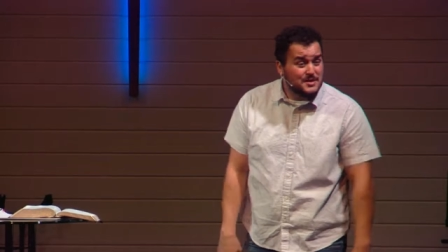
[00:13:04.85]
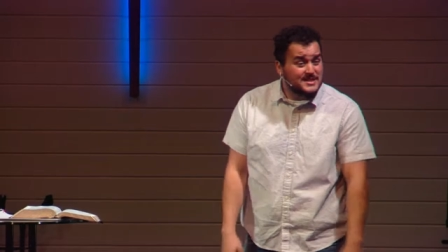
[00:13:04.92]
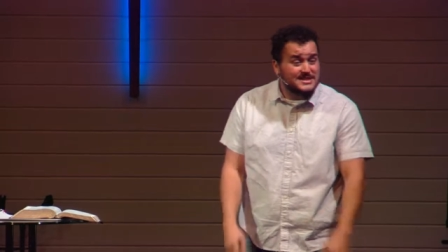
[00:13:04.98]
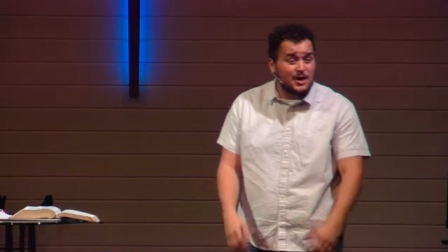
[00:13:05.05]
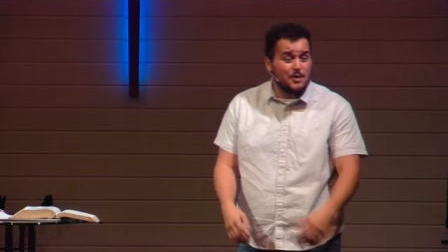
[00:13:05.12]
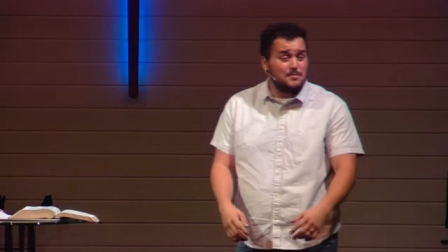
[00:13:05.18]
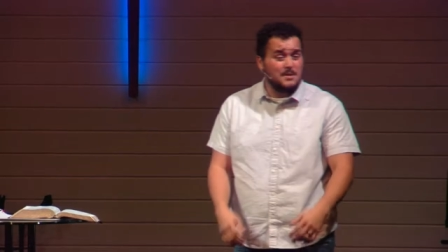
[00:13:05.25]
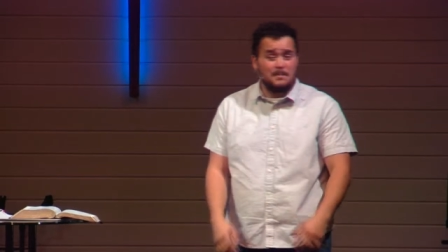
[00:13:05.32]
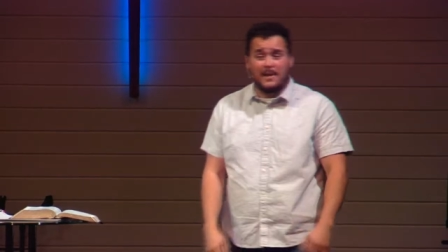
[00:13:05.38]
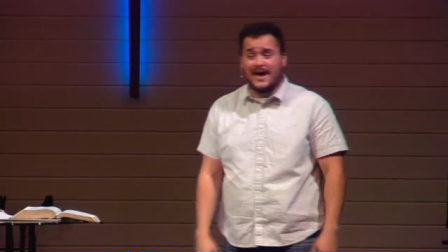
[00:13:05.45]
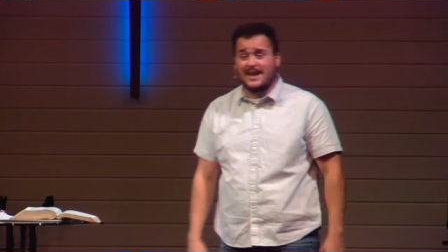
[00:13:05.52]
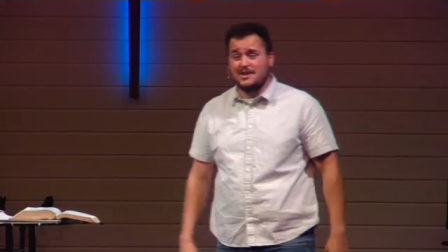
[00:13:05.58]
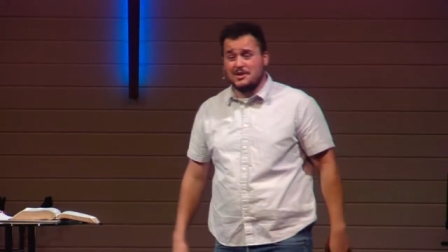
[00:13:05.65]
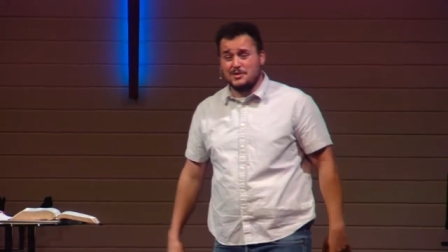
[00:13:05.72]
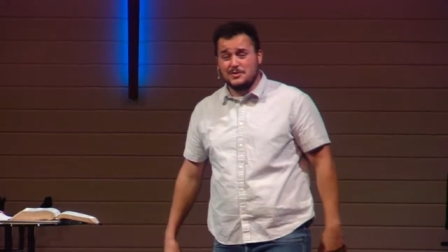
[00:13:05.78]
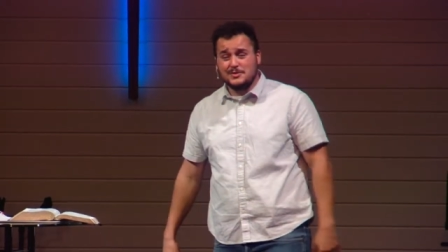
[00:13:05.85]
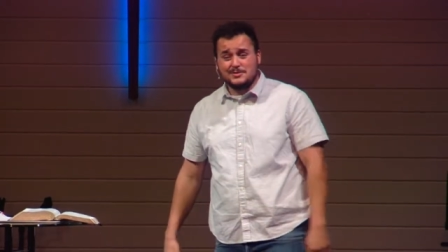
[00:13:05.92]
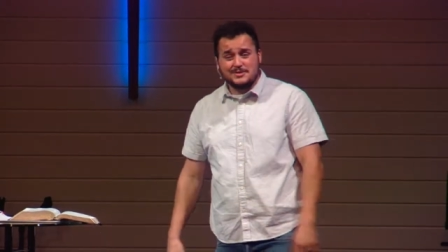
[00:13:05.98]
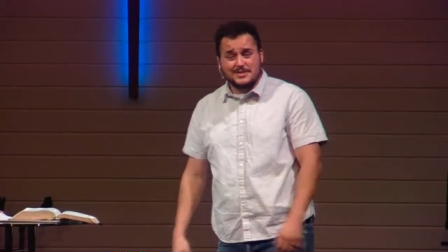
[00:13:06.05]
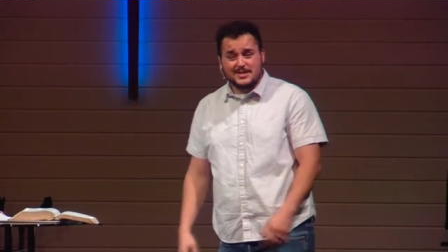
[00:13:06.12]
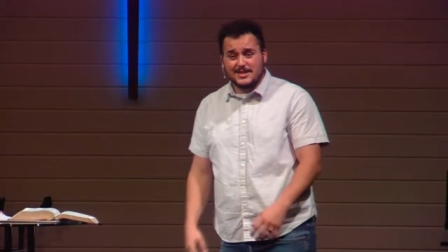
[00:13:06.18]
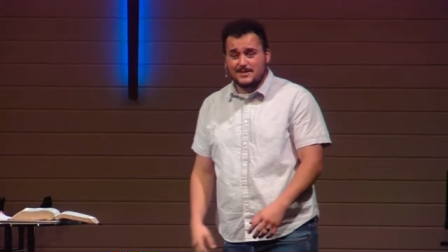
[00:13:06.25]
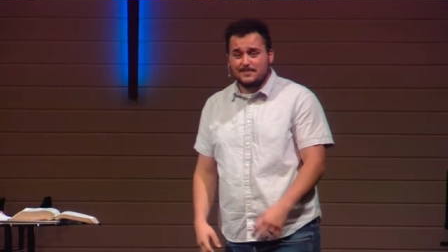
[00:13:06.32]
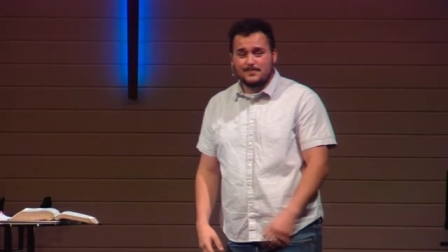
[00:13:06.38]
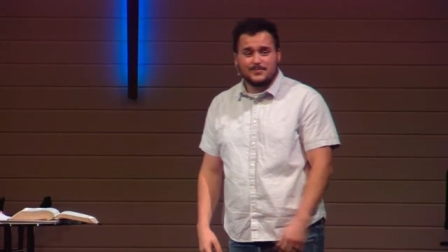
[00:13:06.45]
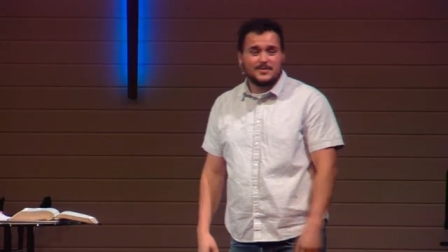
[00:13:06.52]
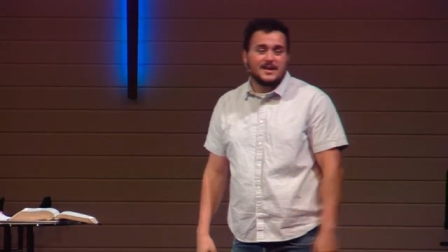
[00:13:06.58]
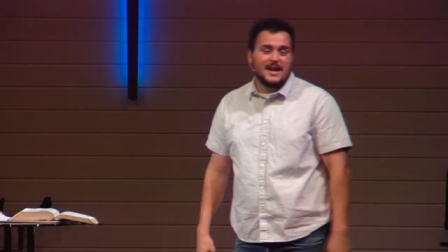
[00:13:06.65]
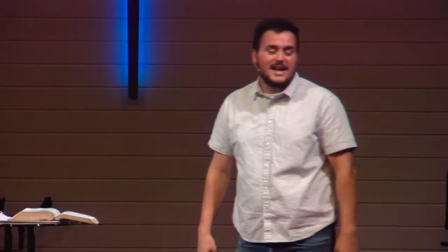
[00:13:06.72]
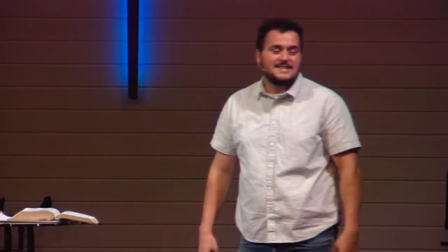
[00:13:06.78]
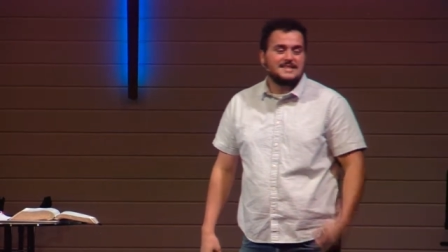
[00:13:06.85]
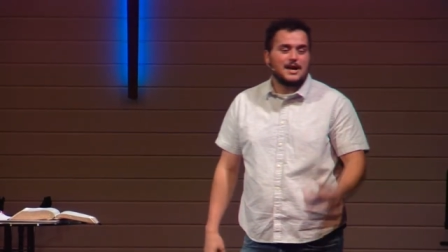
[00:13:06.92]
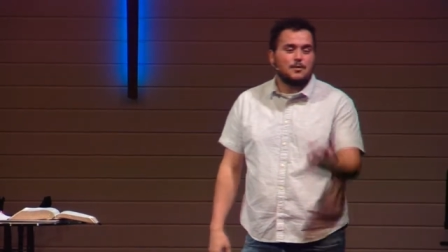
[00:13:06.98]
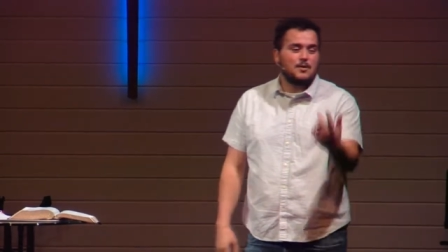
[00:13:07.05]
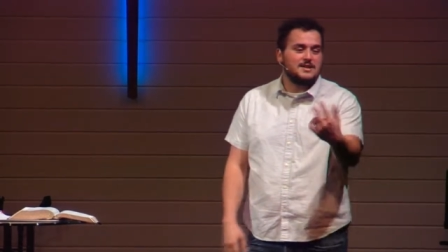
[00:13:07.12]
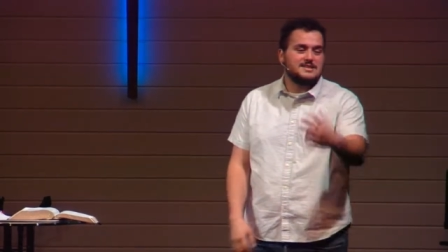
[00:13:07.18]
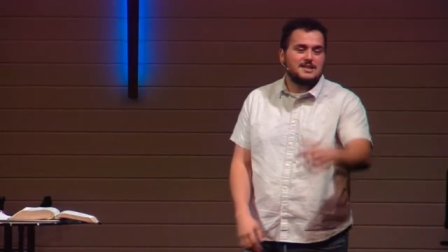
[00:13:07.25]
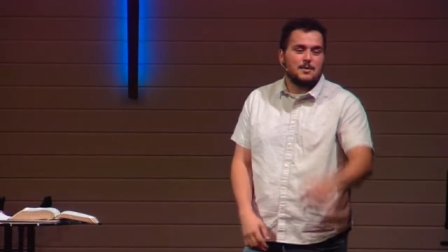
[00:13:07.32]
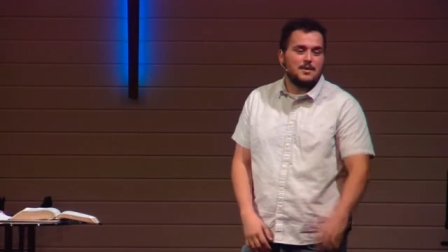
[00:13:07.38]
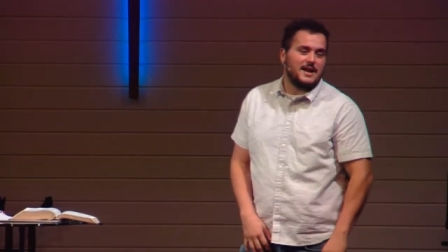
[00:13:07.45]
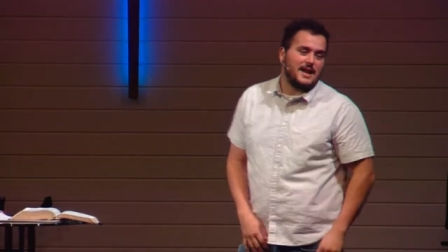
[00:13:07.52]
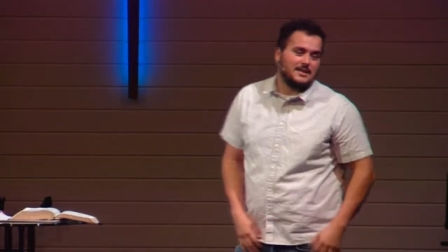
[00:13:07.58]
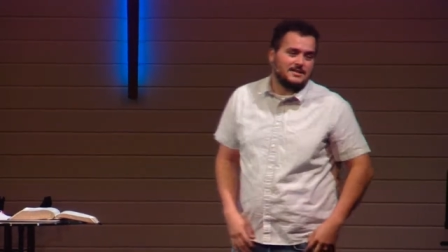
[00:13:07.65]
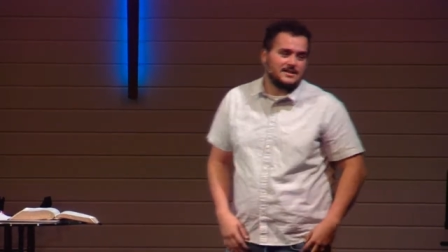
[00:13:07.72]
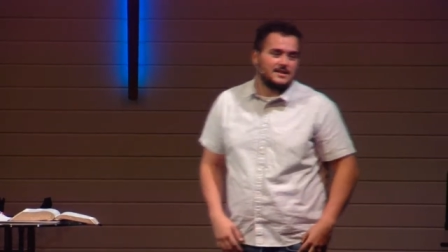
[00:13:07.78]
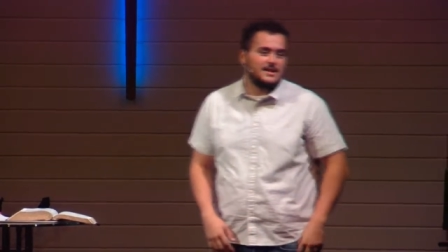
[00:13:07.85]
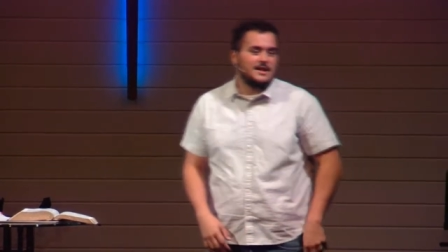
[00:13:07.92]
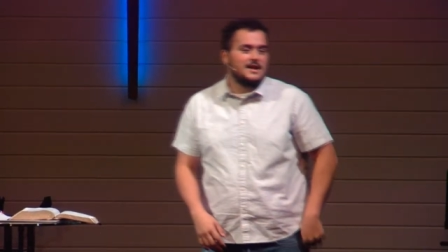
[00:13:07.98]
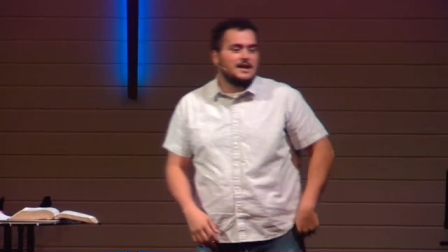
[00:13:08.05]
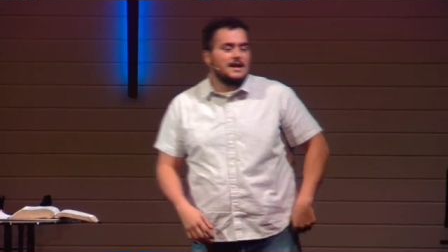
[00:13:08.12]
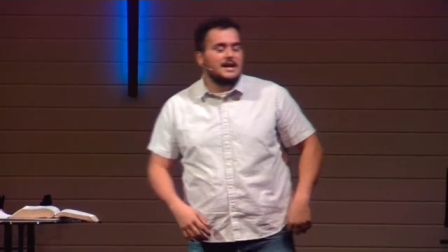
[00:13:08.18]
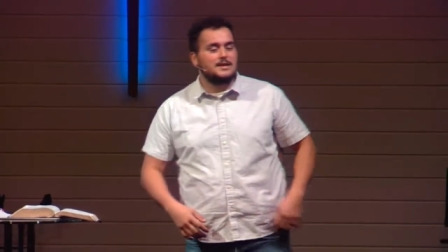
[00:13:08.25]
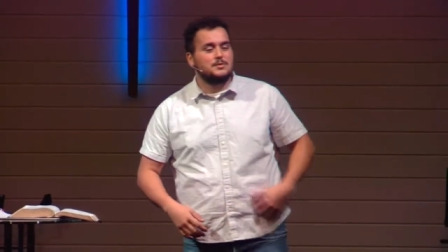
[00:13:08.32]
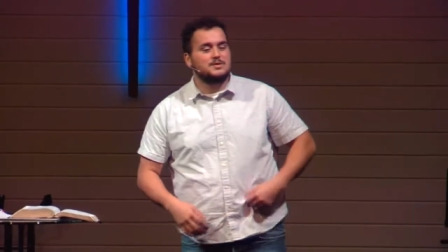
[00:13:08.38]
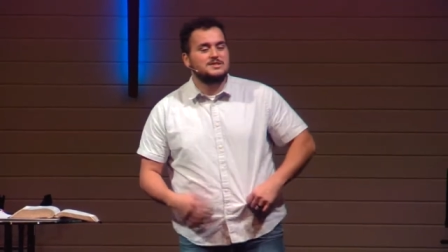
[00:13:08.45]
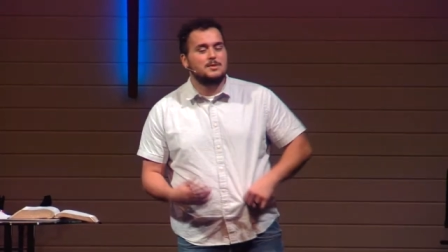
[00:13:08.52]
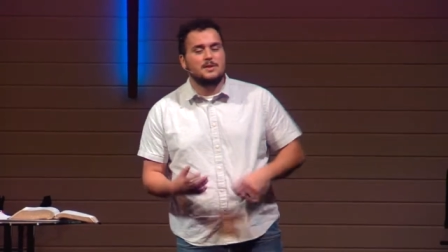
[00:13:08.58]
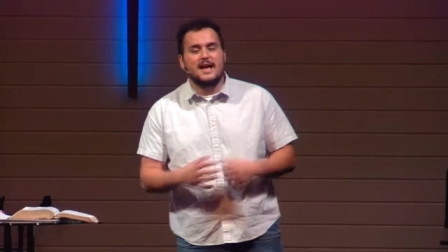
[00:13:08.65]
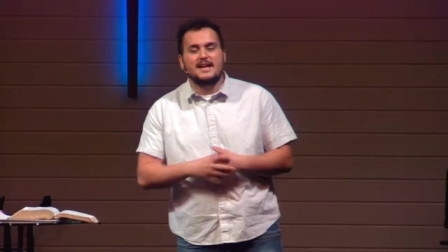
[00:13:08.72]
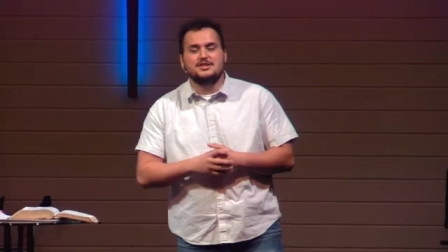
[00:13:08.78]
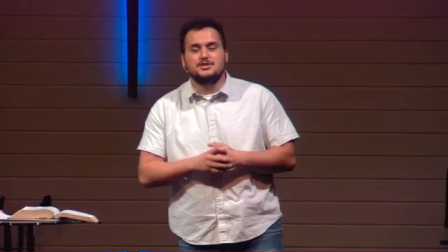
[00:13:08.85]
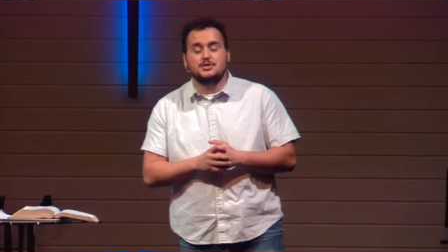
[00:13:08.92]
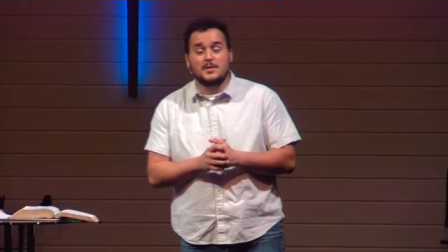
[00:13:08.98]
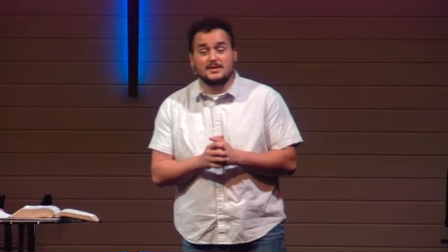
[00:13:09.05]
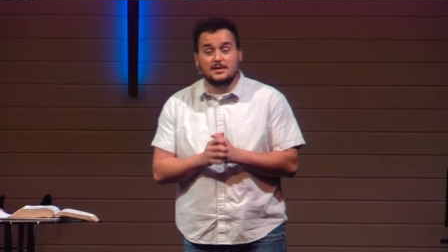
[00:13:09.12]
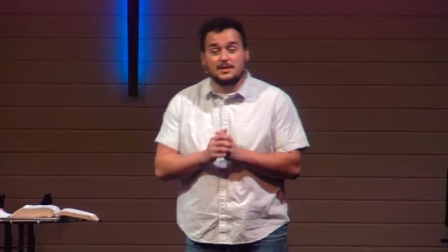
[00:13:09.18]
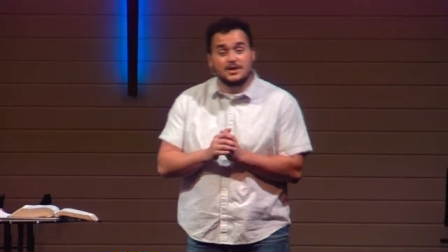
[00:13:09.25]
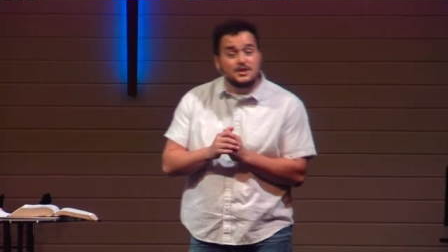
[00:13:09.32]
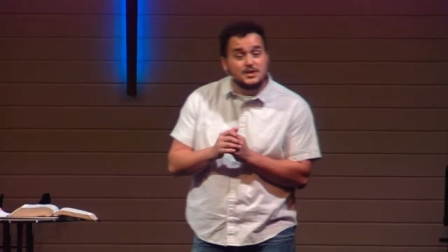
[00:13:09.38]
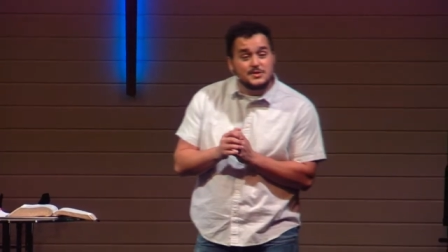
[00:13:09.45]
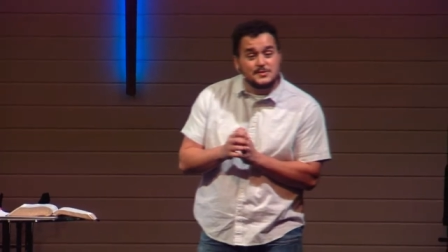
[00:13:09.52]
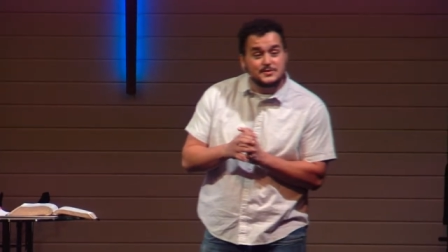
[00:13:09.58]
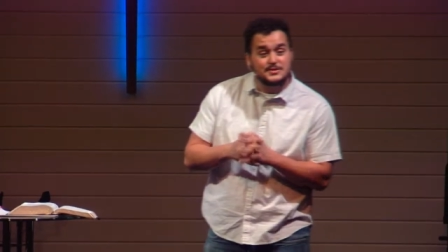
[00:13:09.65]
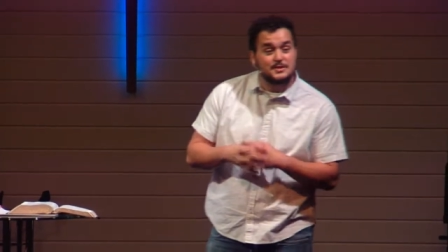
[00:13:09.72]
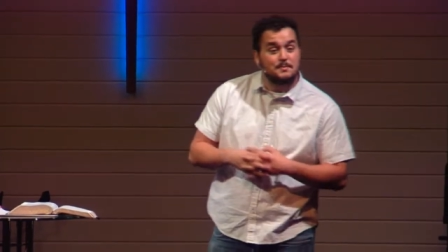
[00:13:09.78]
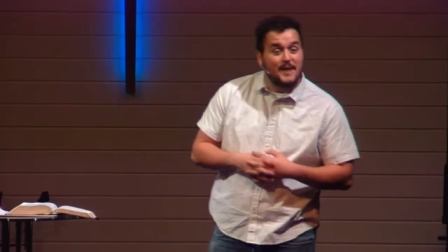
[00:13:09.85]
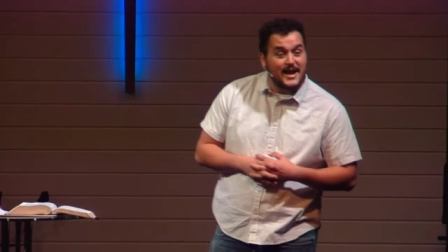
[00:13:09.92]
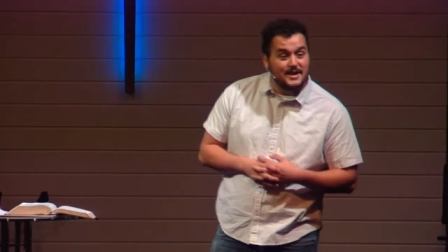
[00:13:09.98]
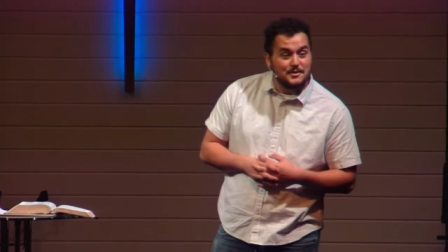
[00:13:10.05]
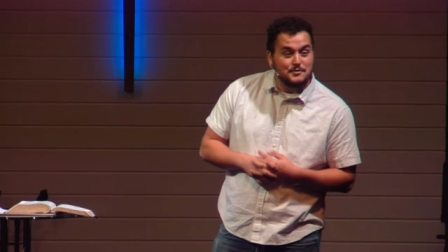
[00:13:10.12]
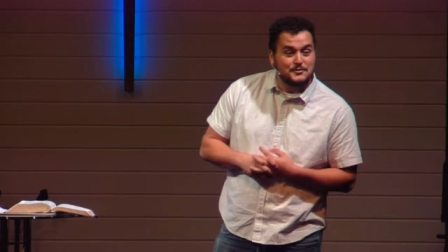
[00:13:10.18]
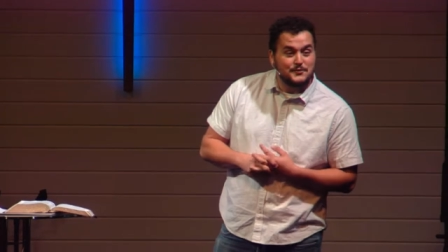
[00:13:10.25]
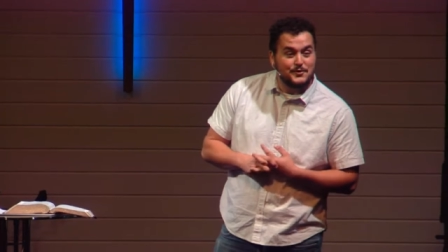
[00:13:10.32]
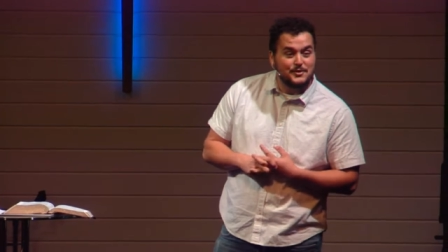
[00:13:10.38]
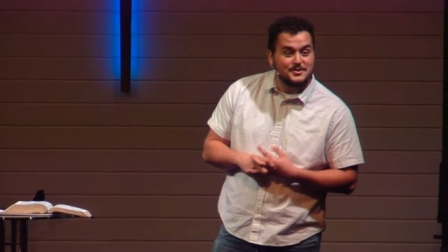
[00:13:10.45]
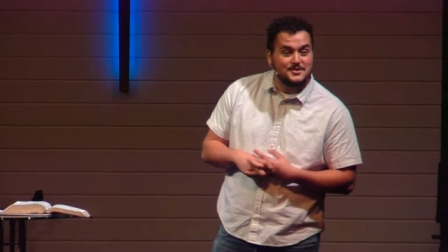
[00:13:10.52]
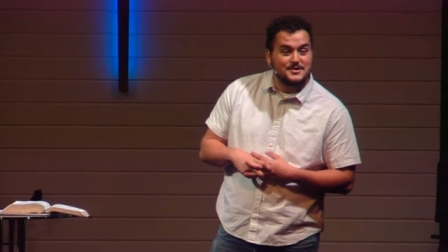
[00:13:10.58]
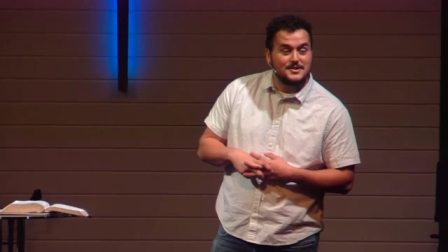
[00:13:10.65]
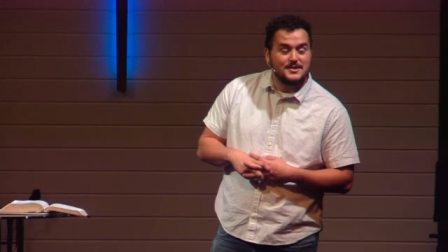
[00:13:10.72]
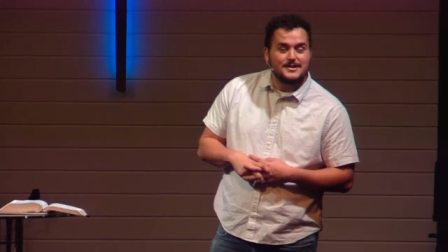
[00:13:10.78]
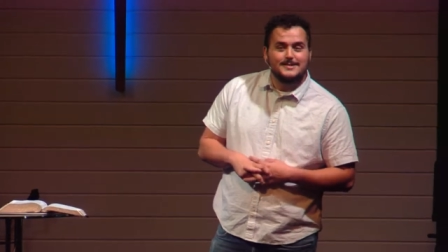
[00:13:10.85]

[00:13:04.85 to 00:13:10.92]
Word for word: want to tell him the bad news. It's like when someone, uh, the, uh, when someone asks you, do you want the good news or the bad news first?